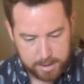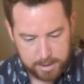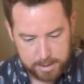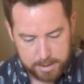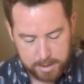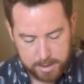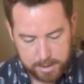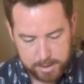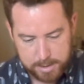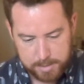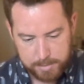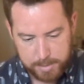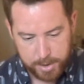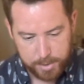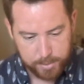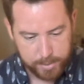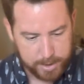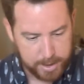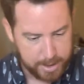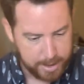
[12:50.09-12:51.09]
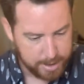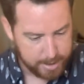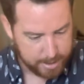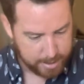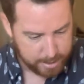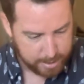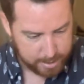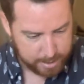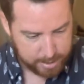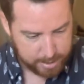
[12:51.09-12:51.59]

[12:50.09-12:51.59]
to this middle one here.